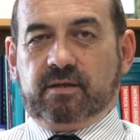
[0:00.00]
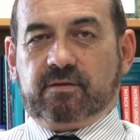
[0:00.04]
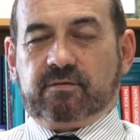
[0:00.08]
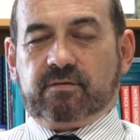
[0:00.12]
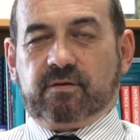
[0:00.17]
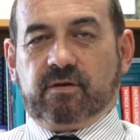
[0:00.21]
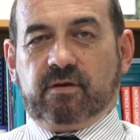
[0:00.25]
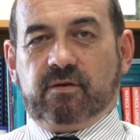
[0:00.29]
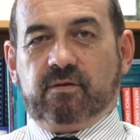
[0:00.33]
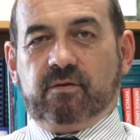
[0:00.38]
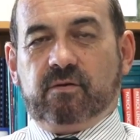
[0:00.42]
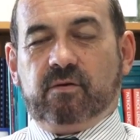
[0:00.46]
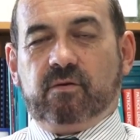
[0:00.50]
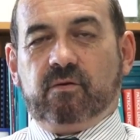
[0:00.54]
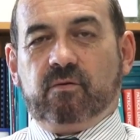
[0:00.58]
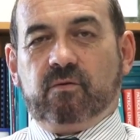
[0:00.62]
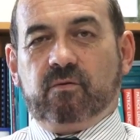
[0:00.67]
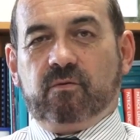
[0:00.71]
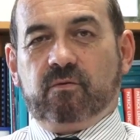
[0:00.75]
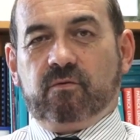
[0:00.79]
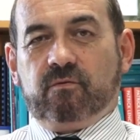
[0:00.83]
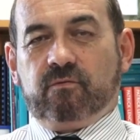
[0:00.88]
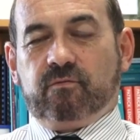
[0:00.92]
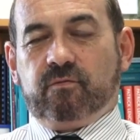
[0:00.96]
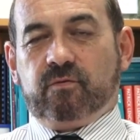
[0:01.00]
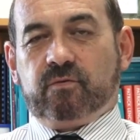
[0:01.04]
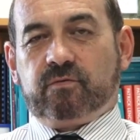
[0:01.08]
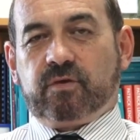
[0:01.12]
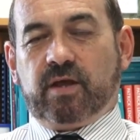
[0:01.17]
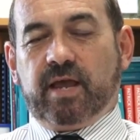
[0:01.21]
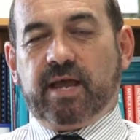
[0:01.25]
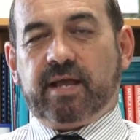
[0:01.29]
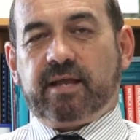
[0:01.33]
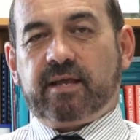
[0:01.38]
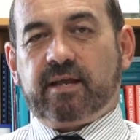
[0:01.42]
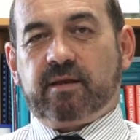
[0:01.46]
So for
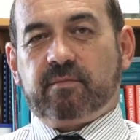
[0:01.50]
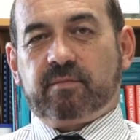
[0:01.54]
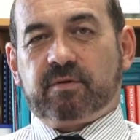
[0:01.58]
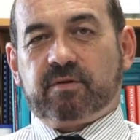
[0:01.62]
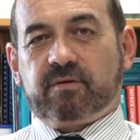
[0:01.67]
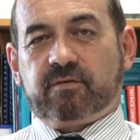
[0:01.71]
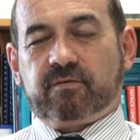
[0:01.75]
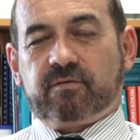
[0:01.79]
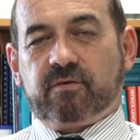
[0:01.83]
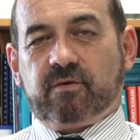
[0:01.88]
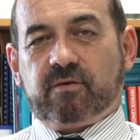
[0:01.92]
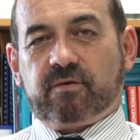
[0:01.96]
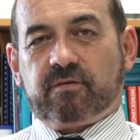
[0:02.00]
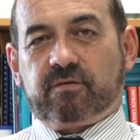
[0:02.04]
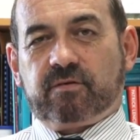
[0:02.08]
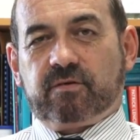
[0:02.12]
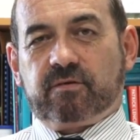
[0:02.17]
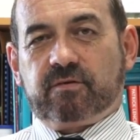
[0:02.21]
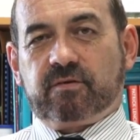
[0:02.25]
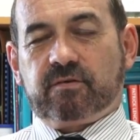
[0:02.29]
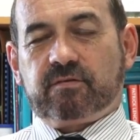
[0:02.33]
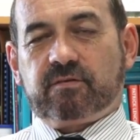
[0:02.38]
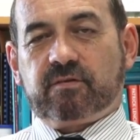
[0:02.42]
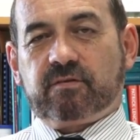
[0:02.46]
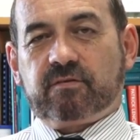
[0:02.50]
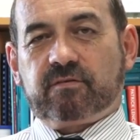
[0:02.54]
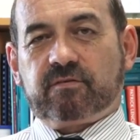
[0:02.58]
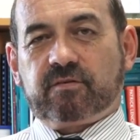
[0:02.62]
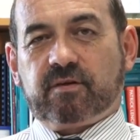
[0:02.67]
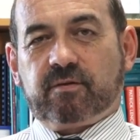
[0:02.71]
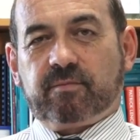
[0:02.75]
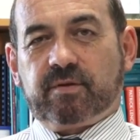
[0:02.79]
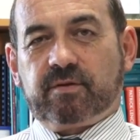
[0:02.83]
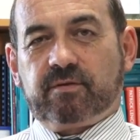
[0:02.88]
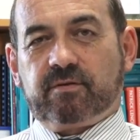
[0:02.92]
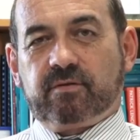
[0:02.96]
academic dishonesty, just in
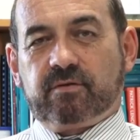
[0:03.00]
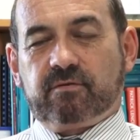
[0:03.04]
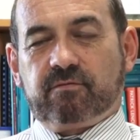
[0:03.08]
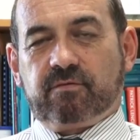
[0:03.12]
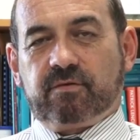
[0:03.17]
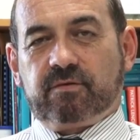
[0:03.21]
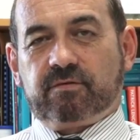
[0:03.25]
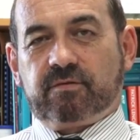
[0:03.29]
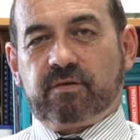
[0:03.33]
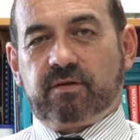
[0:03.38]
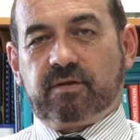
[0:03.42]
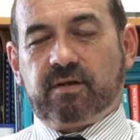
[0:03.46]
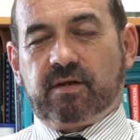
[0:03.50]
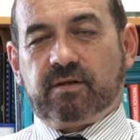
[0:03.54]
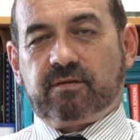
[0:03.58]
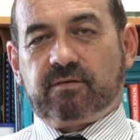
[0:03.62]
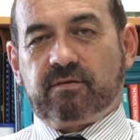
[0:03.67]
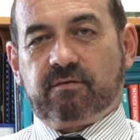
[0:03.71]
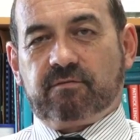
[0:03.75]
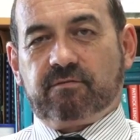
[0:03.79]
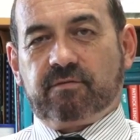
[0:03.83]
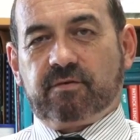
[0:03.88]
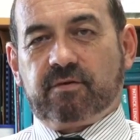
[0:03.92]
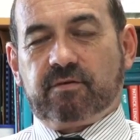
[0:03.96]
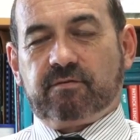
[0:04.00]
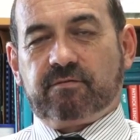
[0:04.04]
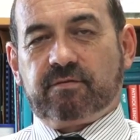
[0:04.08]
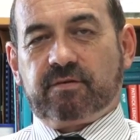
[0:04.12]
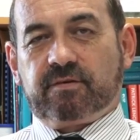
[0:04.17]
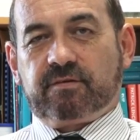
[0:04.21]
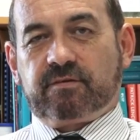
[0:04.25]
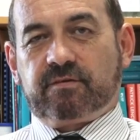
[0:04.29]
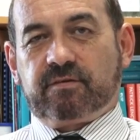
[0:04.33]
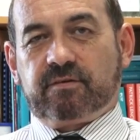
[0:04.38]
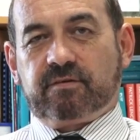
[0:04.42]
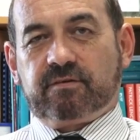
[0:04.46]
summary, the university takes it very,
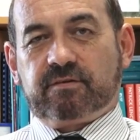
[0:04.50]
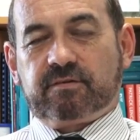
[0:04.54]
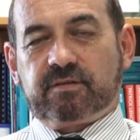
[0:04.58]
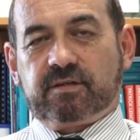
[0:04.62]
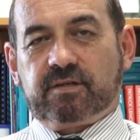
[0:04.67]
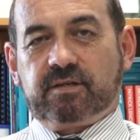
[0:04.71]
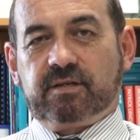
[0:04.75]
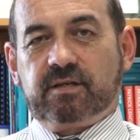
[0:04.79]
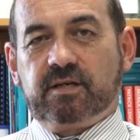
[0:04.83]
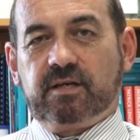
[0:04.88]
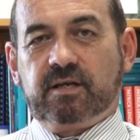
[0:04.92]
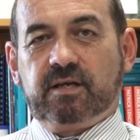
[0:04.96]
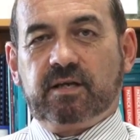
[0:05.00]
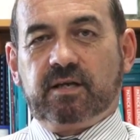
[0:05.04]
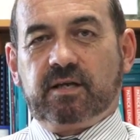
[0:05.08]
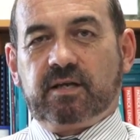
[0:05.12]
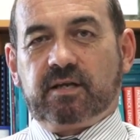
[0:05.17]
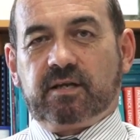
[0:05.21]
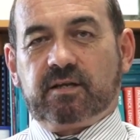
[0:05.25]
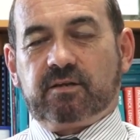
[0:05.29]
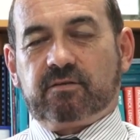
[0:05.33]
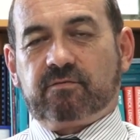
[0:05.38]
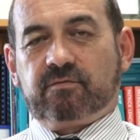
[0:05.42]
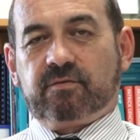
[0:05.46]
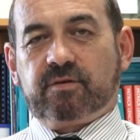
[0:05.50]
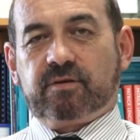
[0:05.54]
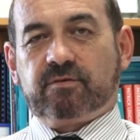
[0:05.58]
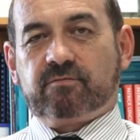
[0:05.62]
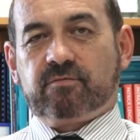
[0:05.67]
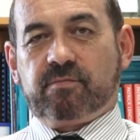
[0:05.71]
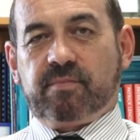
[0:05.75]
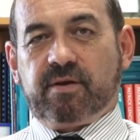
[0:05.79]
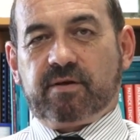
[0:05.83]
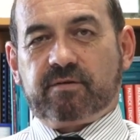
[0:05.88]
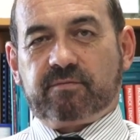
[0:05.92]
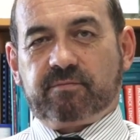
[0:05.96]
very seriously. It has very
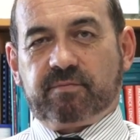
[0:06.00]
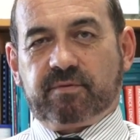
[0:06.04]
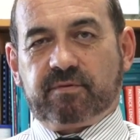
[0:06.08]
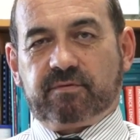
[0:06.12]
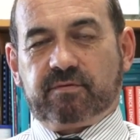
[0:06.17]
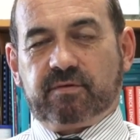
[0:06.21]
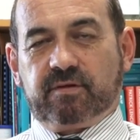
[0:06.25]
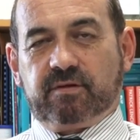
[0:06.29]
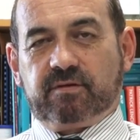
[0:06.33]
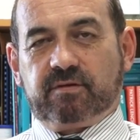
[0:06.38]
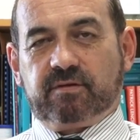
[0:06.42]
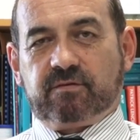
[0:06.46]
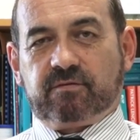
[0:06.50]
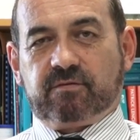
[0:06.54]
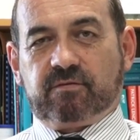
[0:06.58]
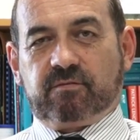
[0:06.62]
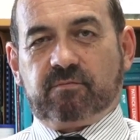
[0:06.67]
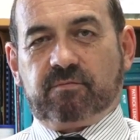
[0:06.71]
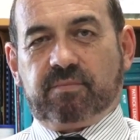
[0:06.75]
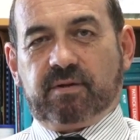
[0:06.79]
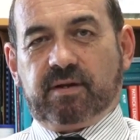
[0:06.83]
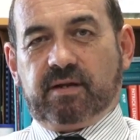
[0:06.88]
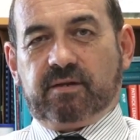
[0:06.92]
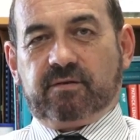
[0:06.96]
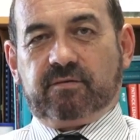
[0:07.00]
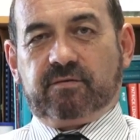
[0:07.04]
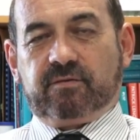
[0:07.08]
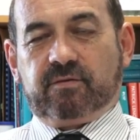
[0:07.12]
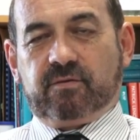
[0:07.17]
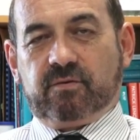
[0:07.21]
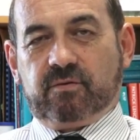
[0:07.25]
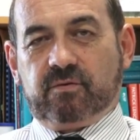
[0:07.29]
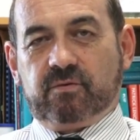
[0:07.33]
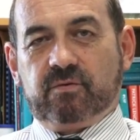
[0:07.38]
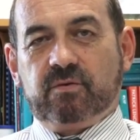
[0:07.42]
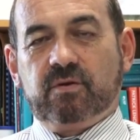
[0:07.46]
robust procedures in place
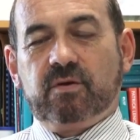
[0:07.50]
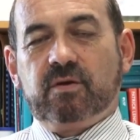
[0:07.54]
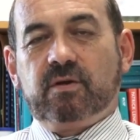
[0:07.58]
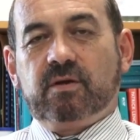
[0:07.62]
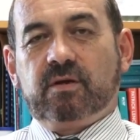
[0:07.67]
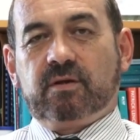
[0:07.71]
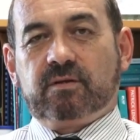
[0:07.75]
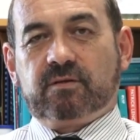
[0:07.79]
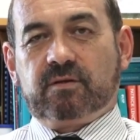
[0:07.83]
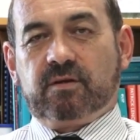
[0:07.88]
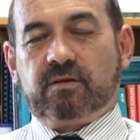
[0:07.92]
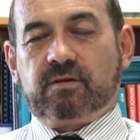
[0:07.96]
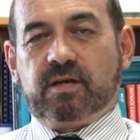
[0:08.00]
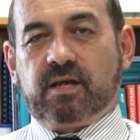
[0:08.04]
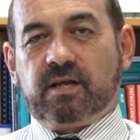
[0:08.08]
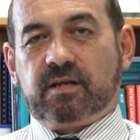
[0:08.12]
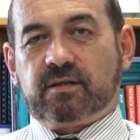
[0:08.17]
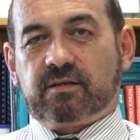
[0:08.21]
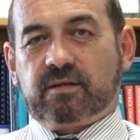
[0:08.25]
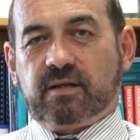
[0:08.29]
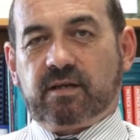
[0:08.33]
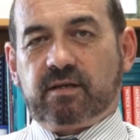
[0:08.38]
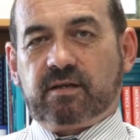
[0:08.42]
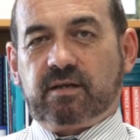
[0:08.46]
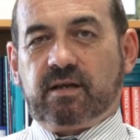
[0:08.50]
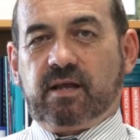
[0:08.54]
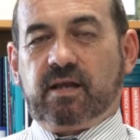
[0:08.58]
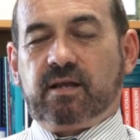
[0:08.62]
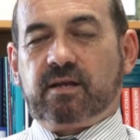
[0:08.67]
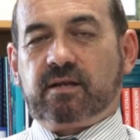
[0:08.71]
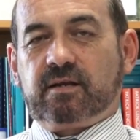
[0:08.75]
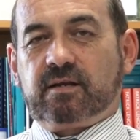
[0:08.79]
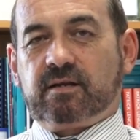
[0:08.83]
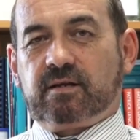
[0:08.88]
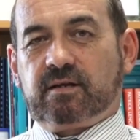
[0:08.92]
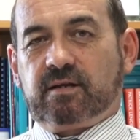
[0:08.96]
to detect
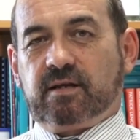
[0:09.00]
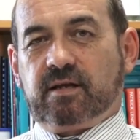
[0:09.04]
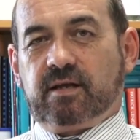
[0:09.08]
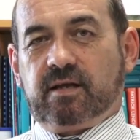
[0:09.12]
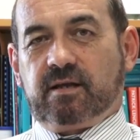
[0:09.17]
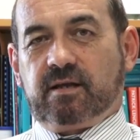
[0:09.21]
and